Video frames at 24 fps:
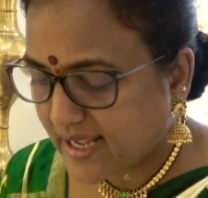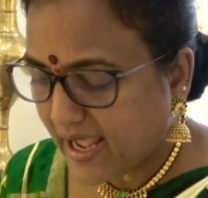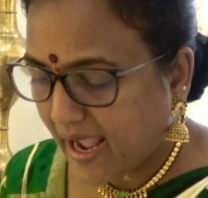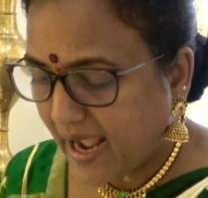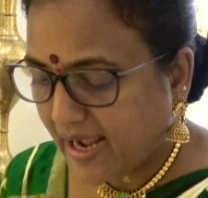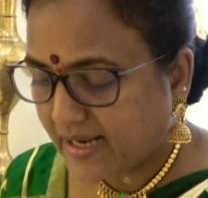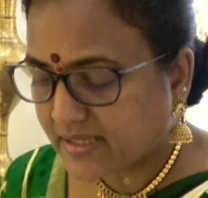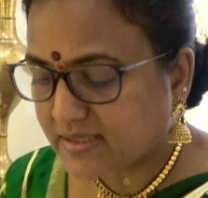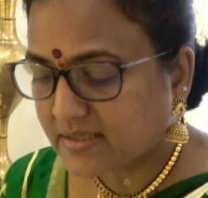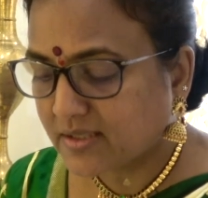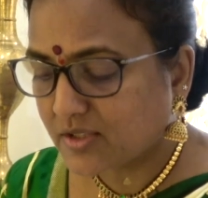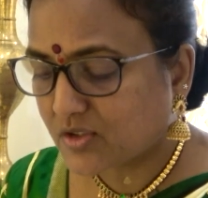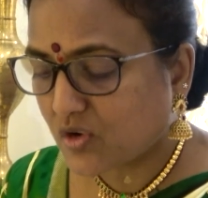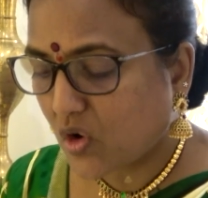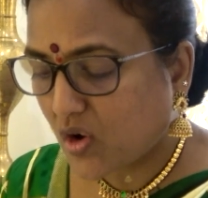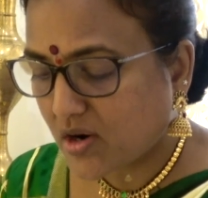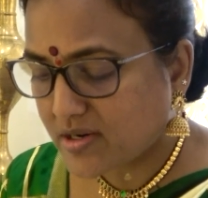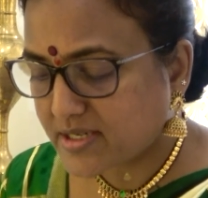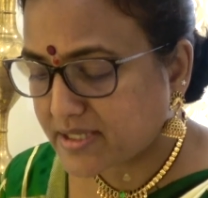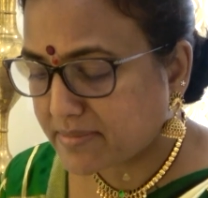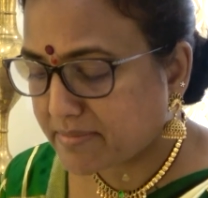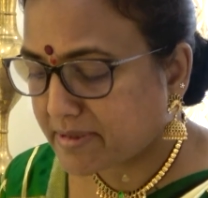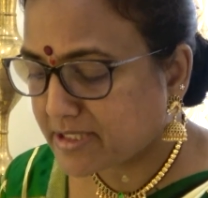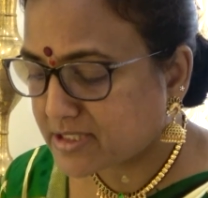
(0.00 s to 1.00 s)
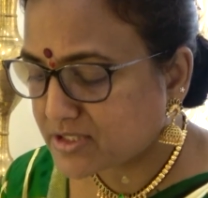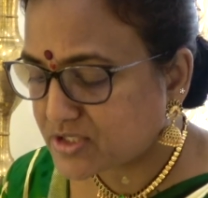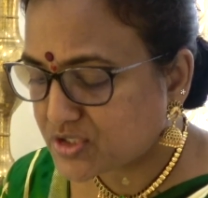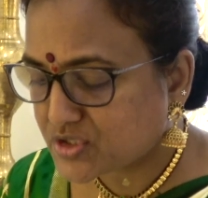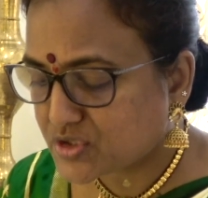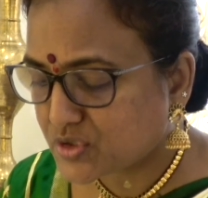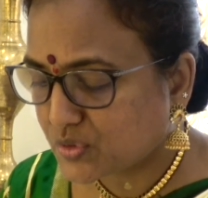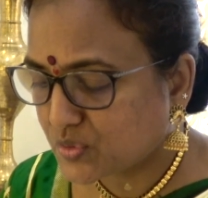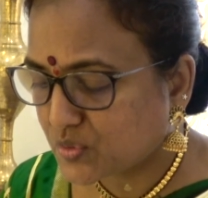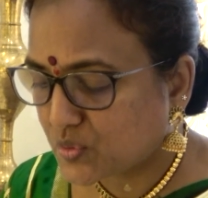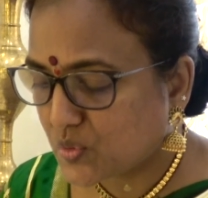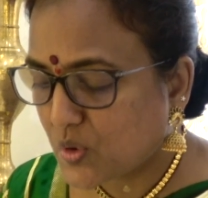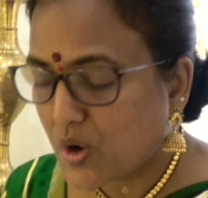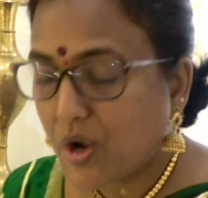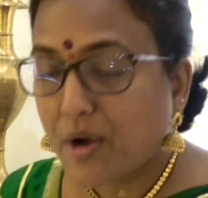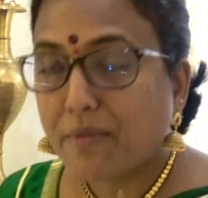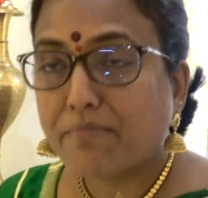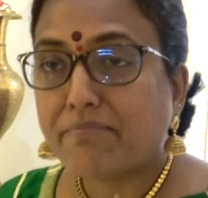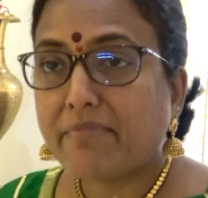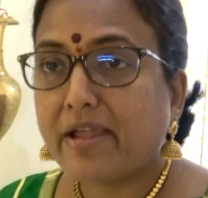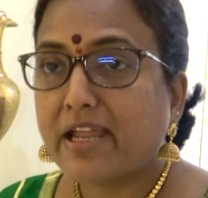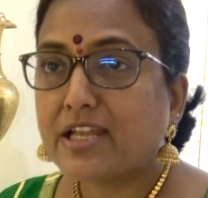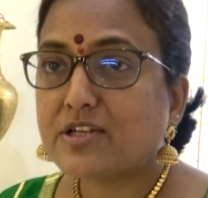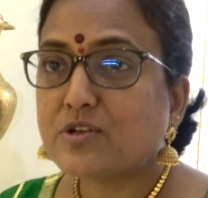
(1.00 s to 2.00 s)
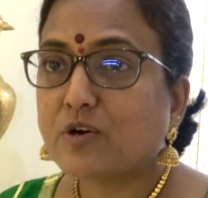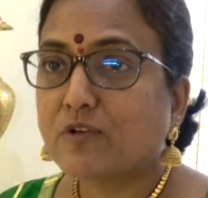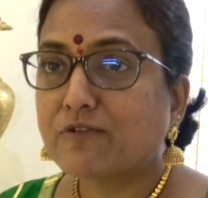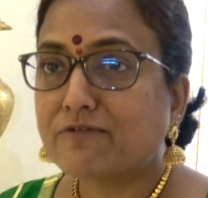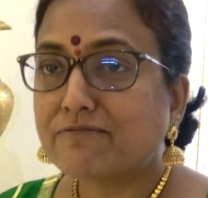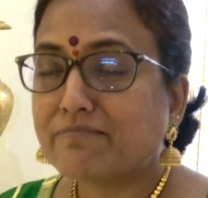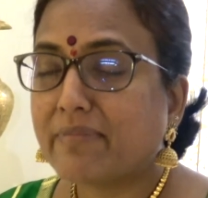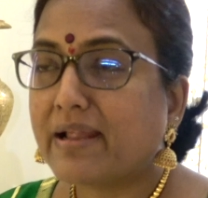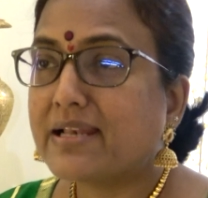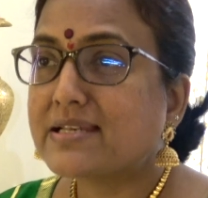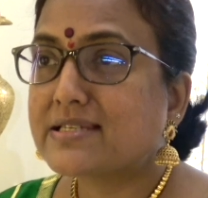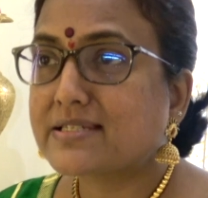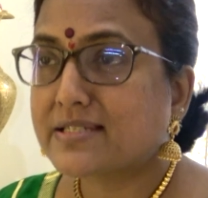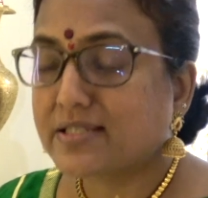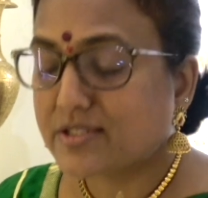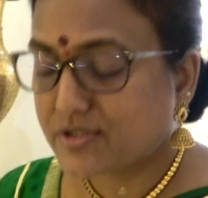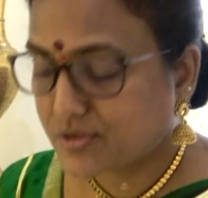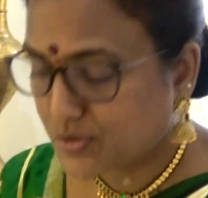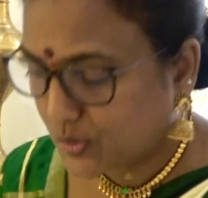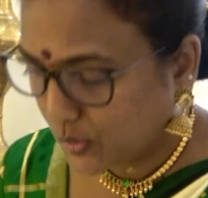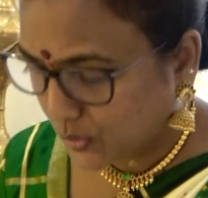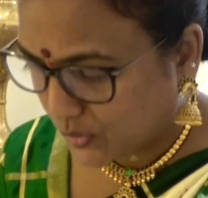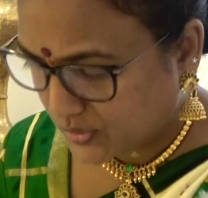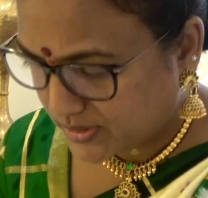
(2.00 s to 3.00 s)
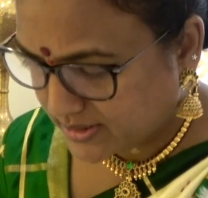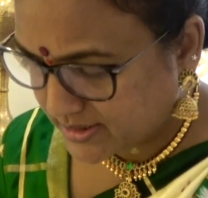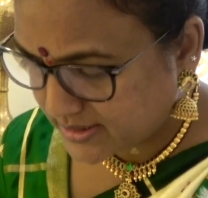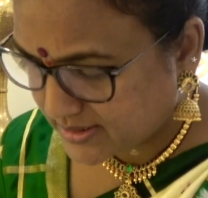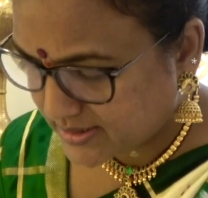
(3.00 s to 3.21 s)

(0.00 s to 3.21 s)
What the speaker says: and her ornaments too made of melted gold.